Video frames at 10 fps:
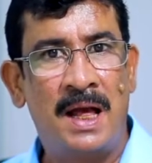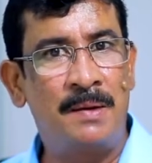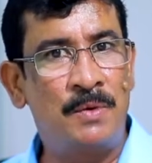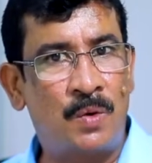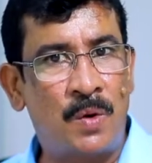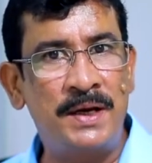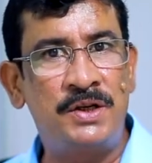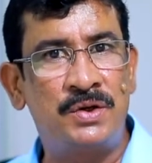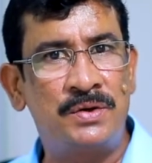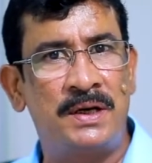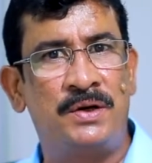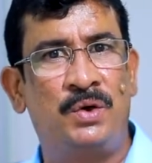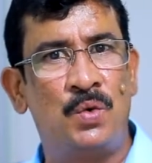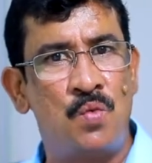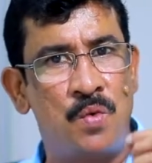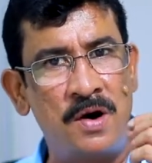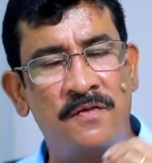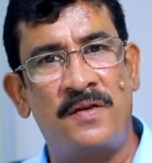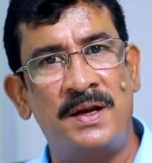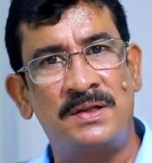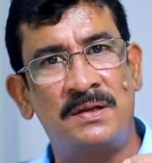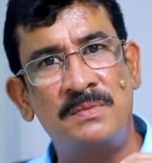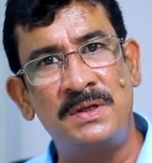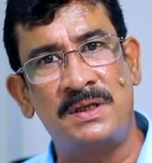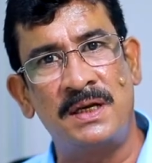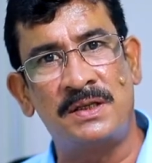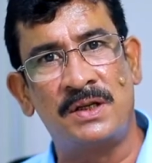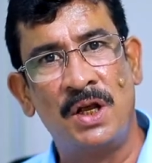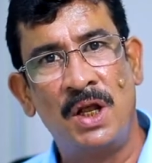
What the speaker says: I'm quite sure that you would find some mistakes.